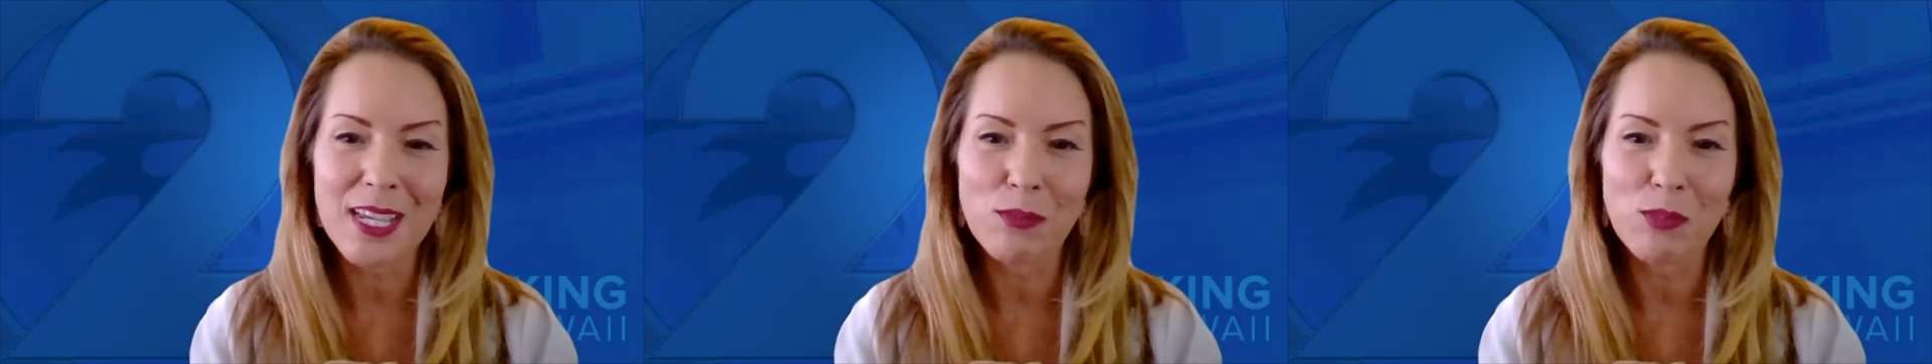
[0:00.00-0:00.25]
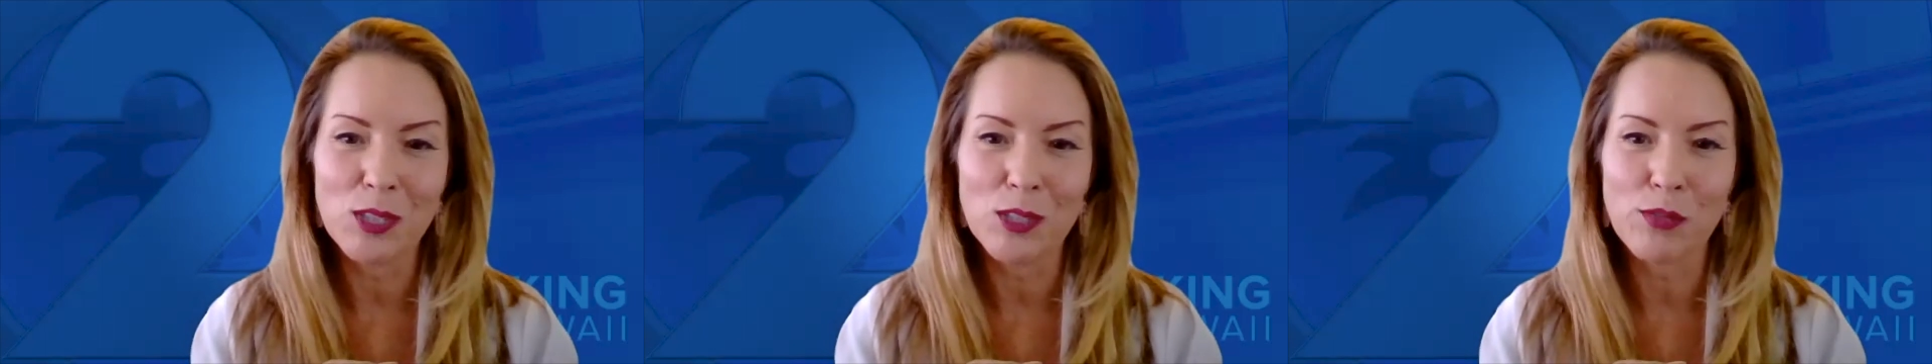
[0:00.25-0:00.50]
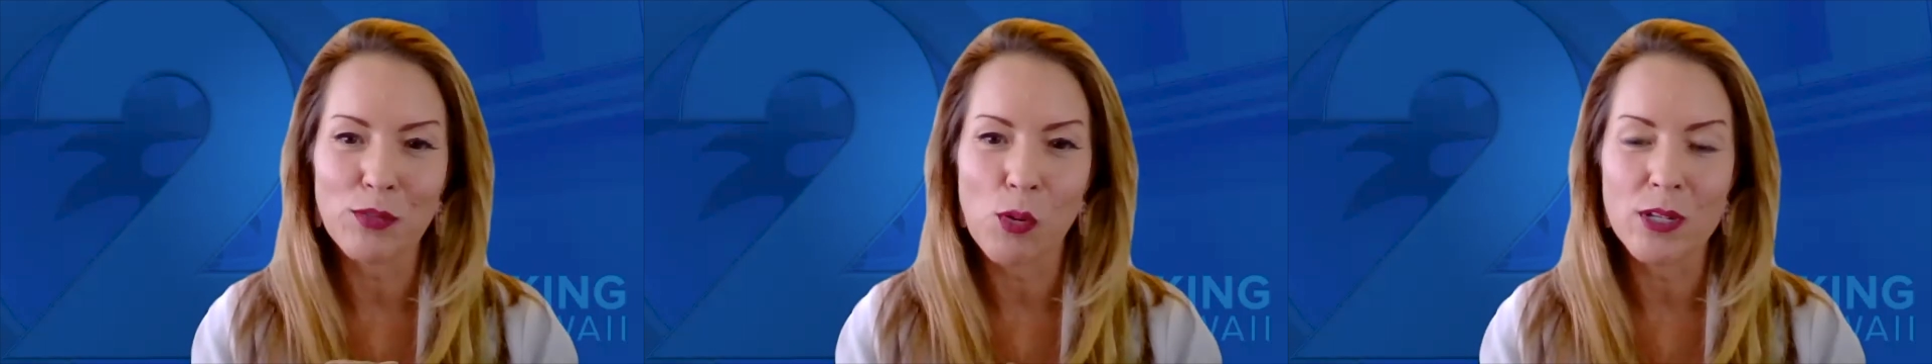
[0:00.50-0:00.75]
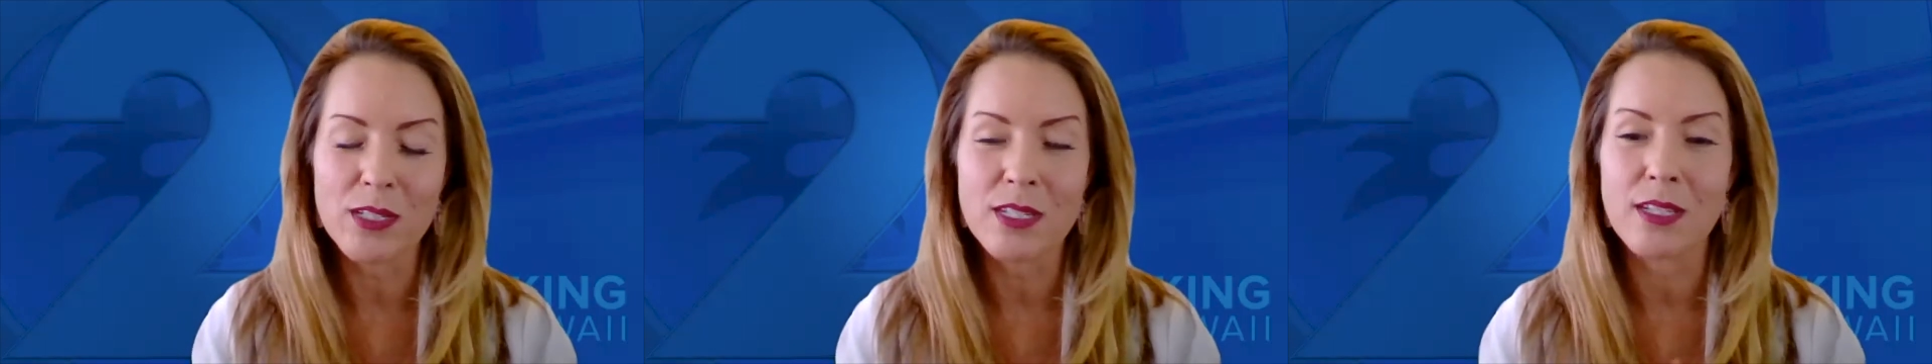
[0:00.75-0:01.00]
and we look
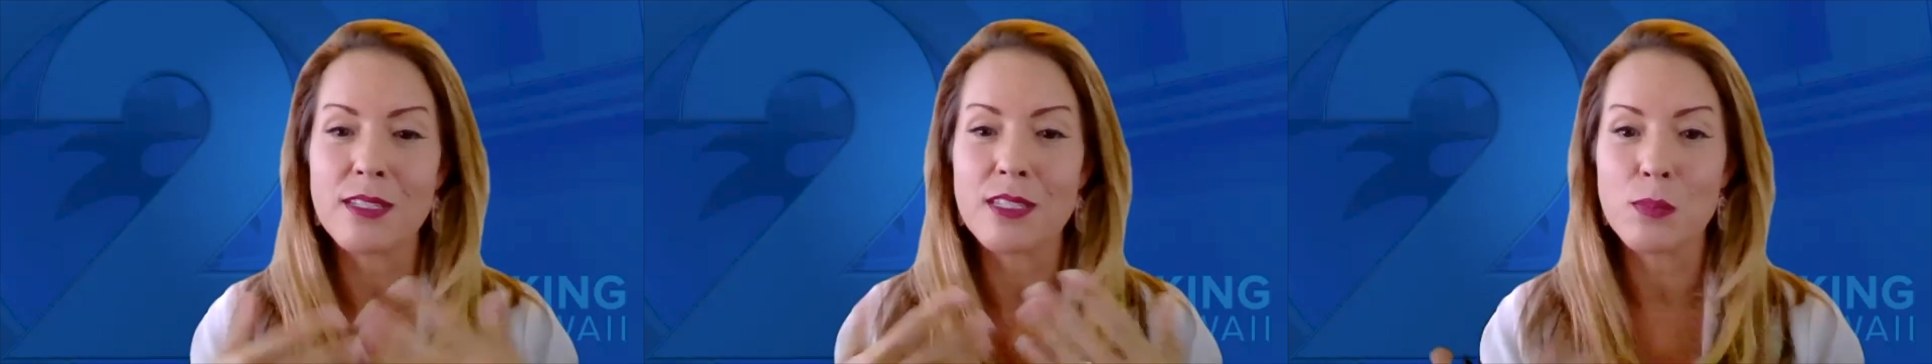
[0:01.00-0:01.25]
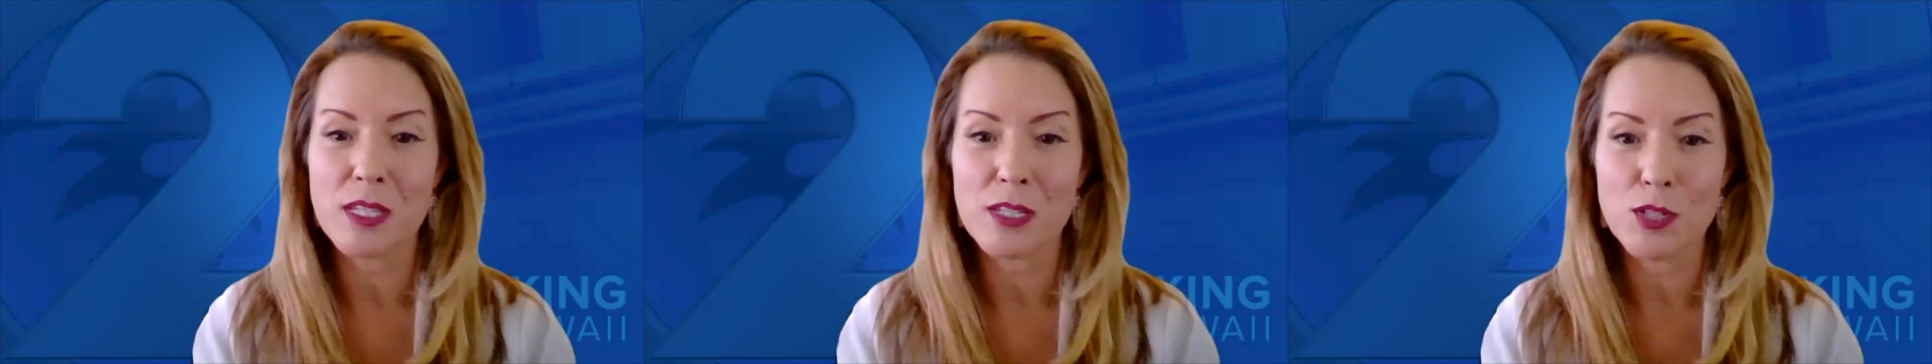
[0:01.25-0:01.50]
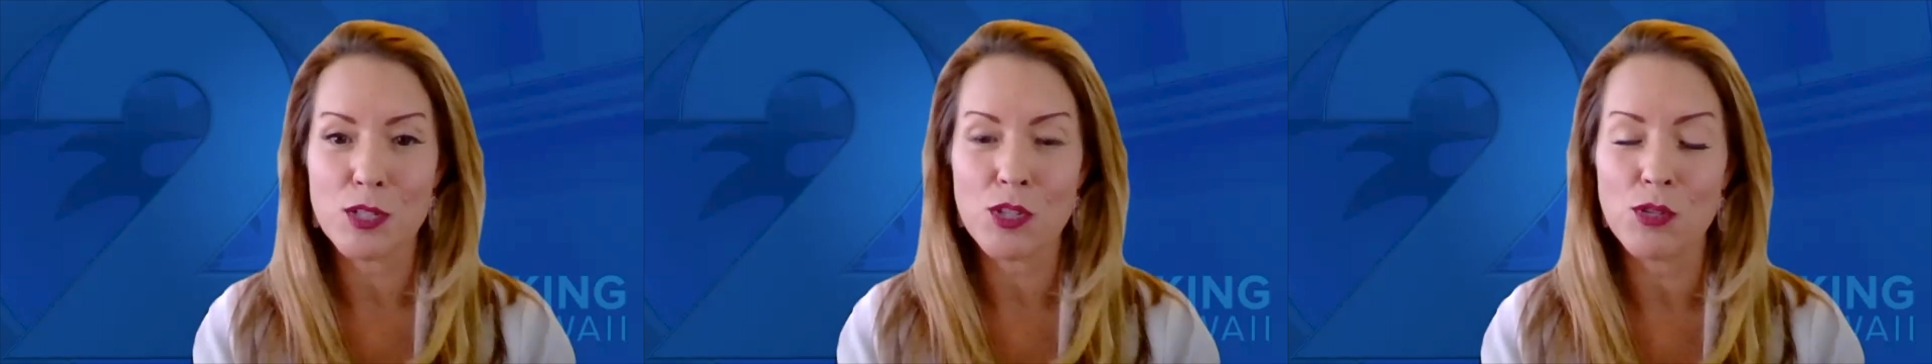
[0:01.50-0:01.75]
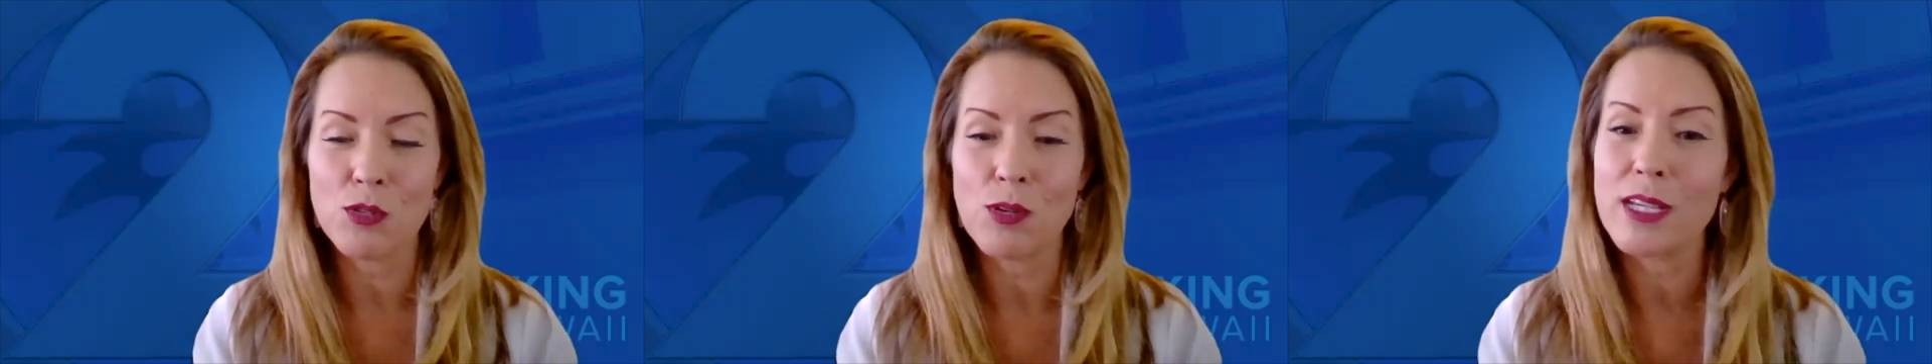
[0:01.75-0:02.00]
forward to speaking to
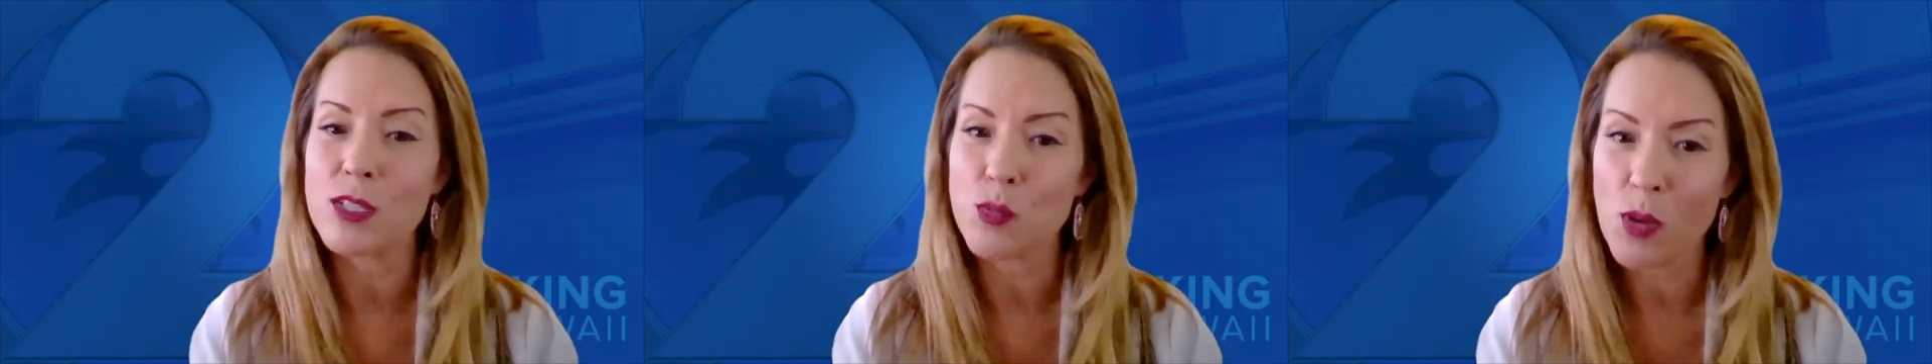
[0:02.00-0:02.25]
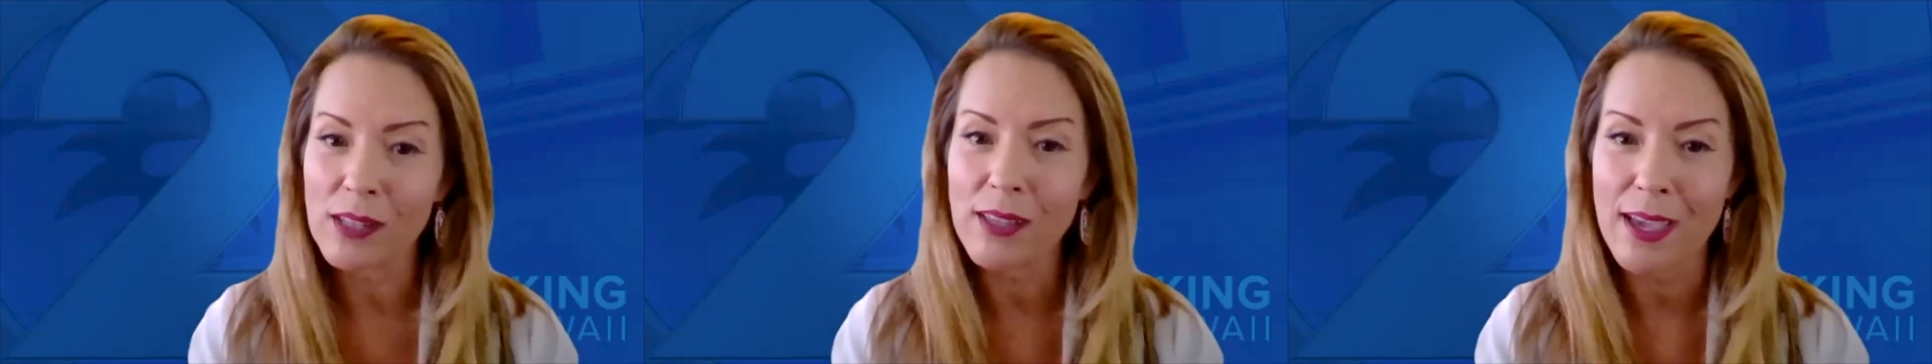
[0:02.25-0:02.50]
you as well